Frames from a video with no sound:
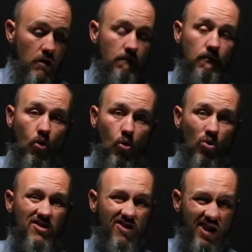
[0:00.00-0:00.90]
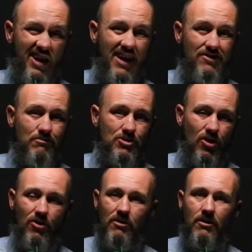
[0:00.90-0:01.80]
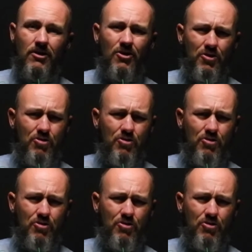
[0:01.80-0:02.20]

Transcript: 4 is like an asymptote on the